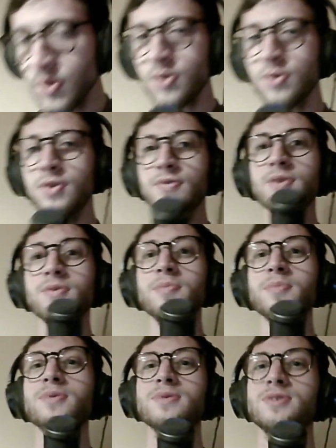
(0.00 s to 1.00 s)
Or if you want
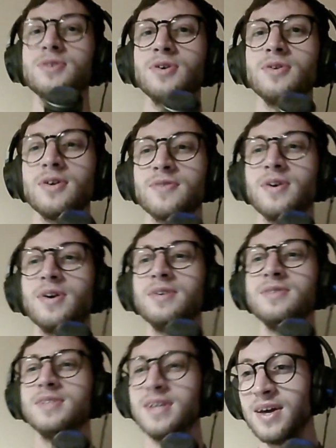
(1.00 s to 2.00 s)
more control over your
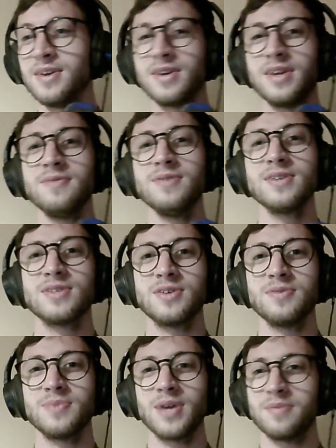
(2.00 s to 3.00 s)
hosting, you can even just
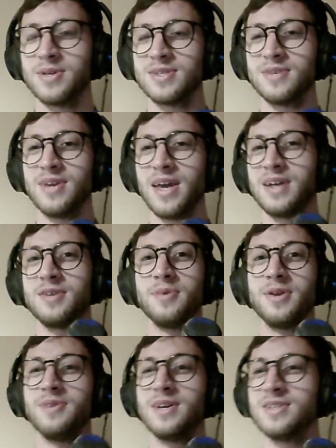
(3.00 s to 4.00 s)
dump them into an
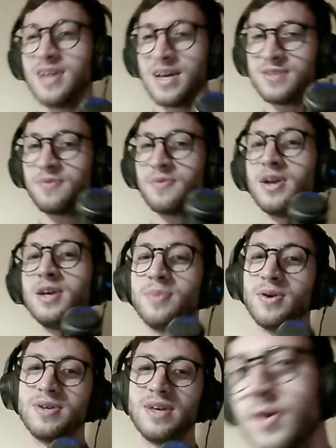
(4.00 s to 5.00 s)
AWS S3
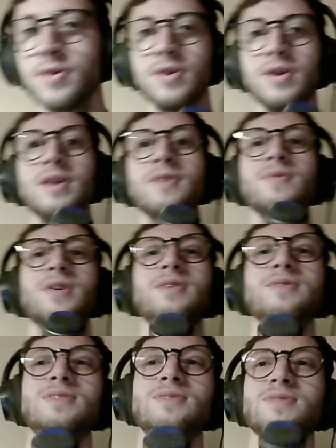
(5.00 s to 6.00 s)
bucket. You can even
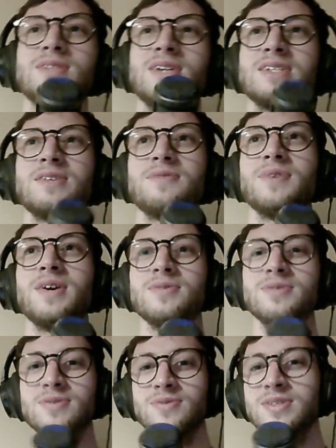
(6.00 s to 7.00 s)
host your static
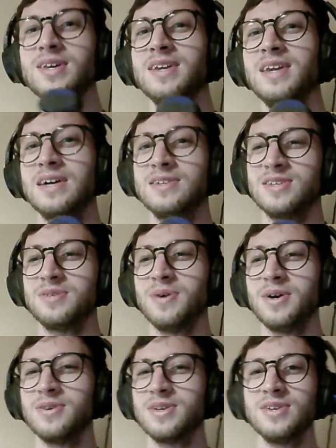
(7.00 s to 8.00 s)
files on CDNs as
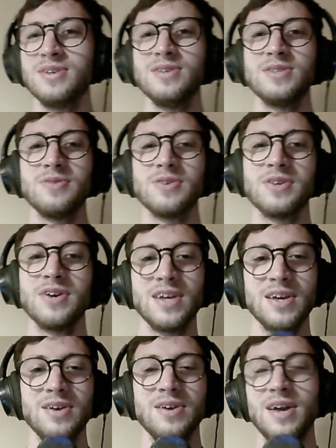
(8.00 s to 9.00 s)
well. You can use something
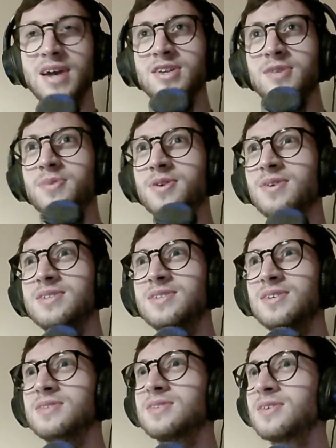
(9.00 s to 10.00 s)
like
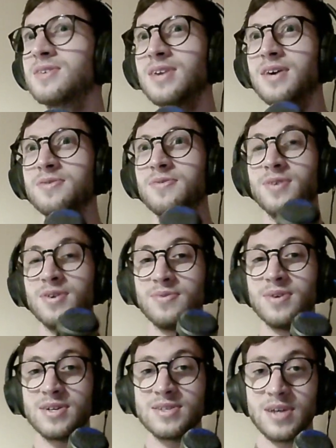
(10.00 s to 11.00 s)
AWS's CloudFront,
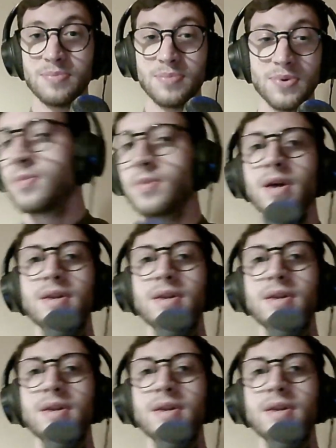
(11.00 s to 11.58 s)
for example.